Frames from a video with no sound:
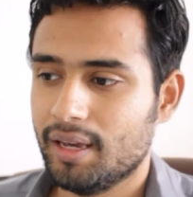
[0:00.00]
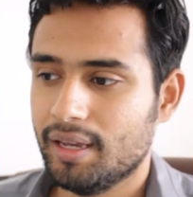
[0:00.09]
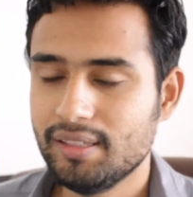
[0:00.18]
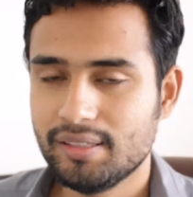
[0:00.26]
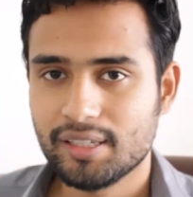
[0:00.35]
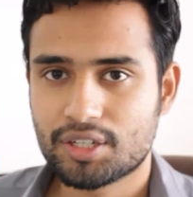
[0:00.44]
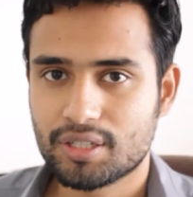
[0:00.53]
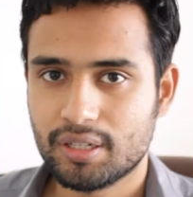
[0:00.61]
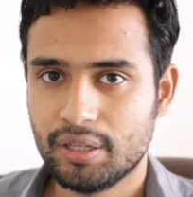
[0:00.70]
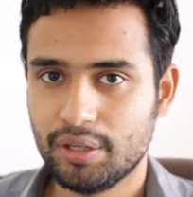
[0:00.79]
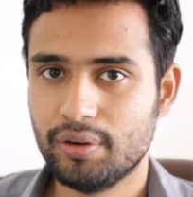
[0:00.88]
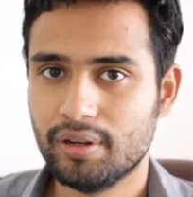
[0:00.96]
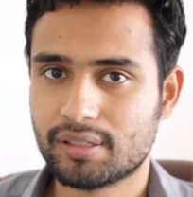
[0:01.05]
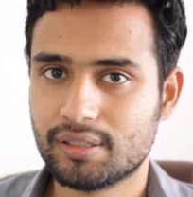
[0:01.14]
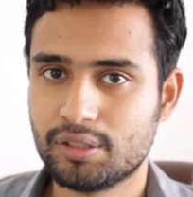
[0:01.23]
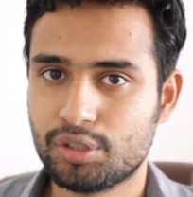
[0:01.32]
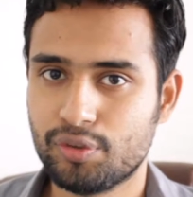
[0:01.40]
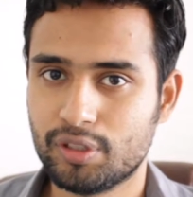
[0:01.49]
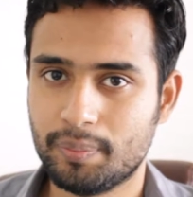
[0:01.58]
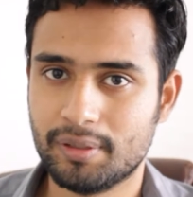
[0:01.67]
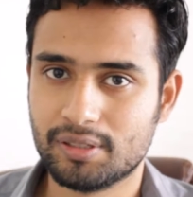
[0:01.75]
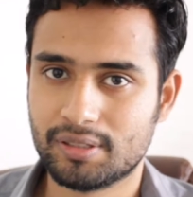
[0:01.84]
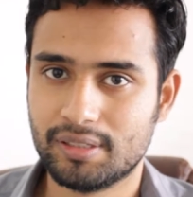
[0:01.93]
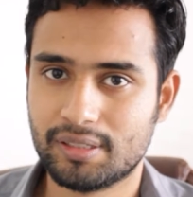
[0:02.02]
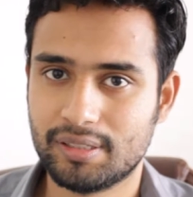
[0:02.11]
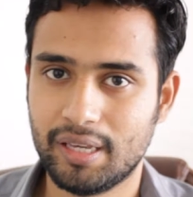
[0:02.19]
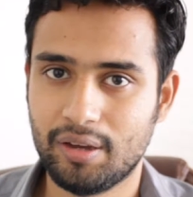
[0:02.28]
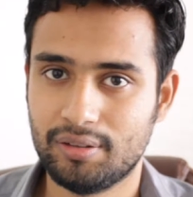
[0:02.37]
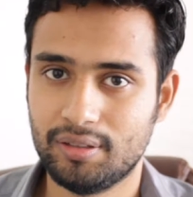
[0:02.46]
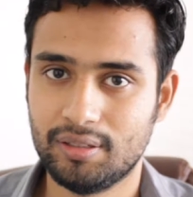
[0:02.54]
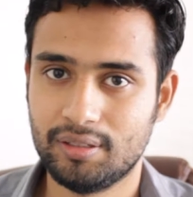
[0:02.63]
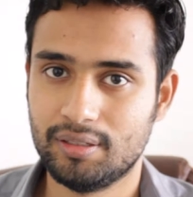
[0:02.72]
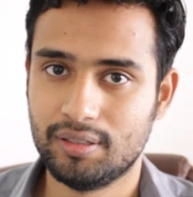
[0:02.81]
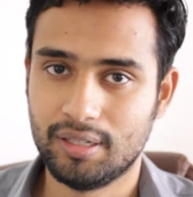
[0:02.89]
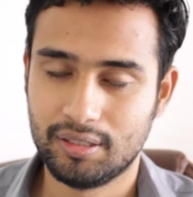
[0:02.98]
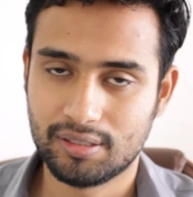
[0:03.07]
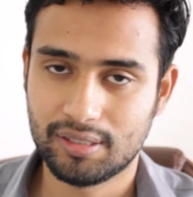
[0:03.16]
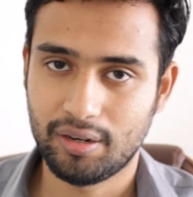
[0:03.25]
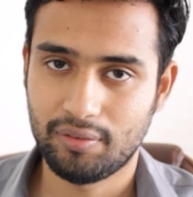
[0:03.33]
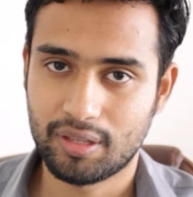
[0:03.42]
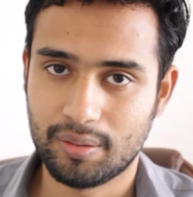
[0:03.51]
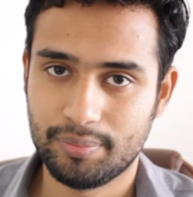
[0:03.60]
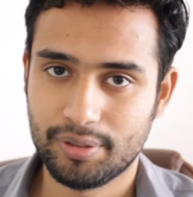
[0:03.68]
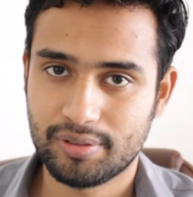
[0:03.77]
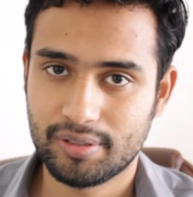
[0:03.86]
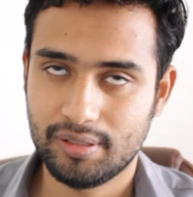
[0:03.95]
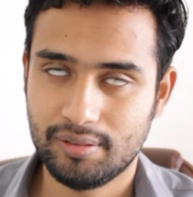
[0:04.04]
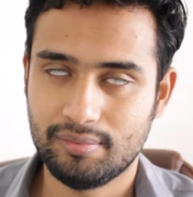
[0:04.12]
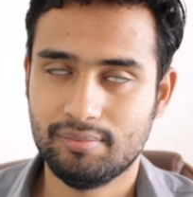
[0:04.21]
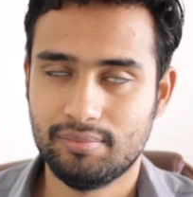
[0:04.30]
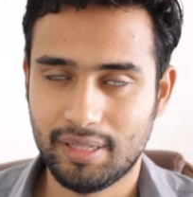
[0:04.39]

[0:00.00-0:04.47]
In this section, you listen to what the person is saying on the other side of the computer.